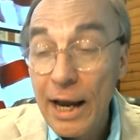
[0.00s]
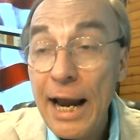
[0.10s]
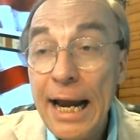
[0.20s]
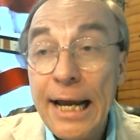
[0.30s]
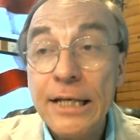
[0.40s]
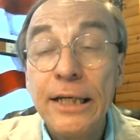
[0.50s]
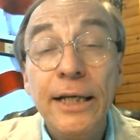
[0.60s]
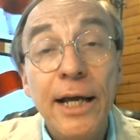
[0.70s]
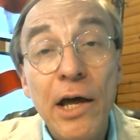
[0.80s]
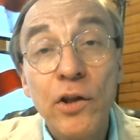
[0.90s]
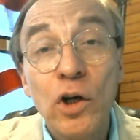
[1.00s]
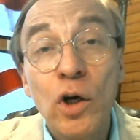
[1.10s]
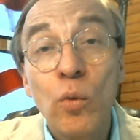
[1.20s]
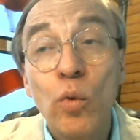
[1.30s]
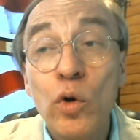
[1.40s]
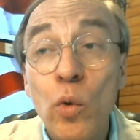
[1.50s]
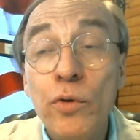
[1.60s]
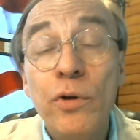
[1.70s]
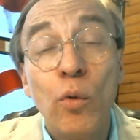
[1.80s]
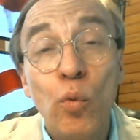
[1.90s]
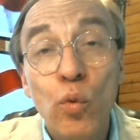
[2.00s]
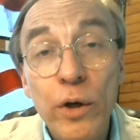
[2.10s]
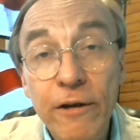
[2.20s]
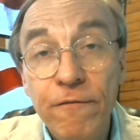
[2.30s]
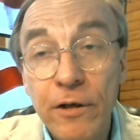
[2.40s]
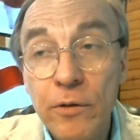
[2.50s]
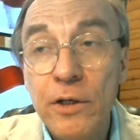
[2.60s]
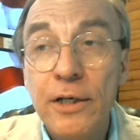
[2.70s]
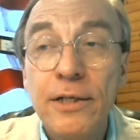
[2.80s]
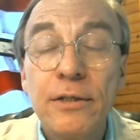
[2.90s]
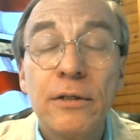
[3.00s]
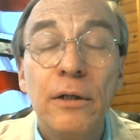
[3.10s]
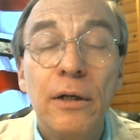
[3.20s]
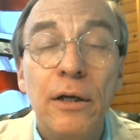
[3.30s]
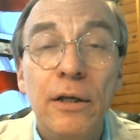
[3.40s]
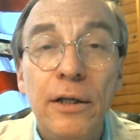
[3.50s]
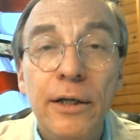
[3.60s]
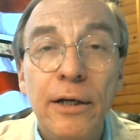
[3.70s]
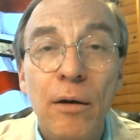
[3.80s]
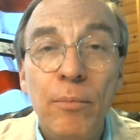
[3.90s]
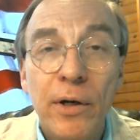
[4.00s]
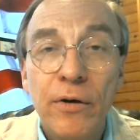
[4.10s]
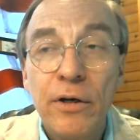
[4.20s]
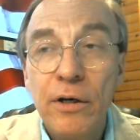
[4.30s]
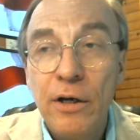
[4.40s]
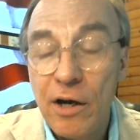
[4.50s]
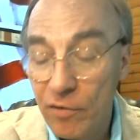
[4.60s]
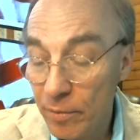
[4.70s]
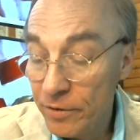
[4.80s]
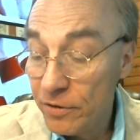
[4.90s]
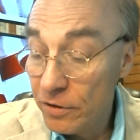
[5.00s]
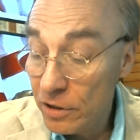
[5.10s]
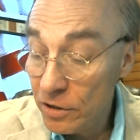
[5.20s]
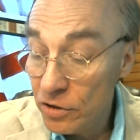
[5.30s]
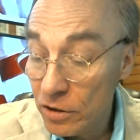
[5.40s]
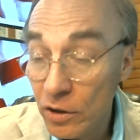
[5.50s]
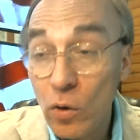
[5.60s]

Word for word: And together, we're going to refocus the American government's attention